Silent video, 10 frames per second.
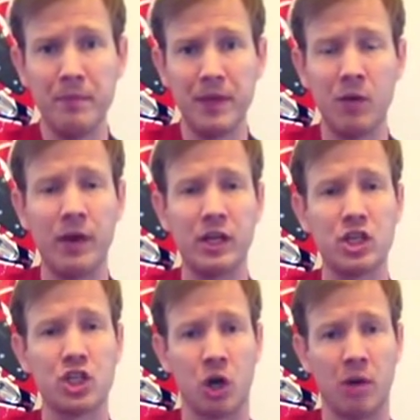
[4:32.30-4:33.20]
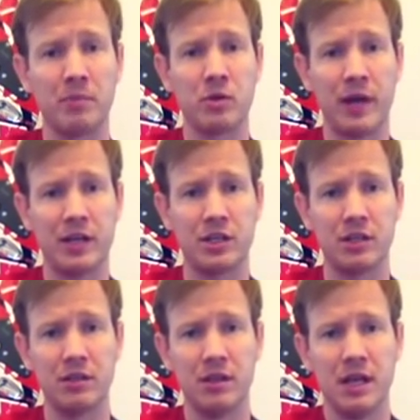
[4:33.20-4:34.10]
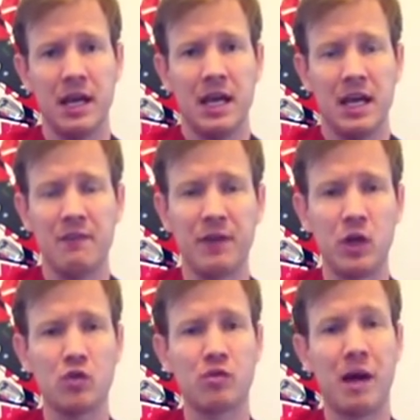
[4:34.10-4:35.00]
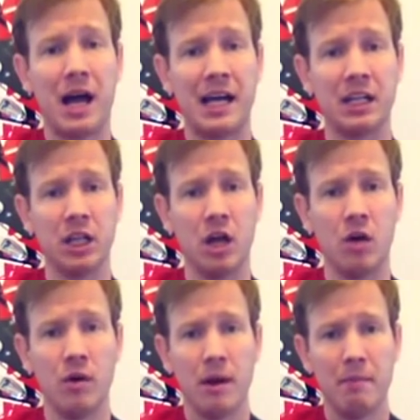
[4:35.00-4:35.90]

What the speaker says: it went in a sharp direction. If it goes from high to low,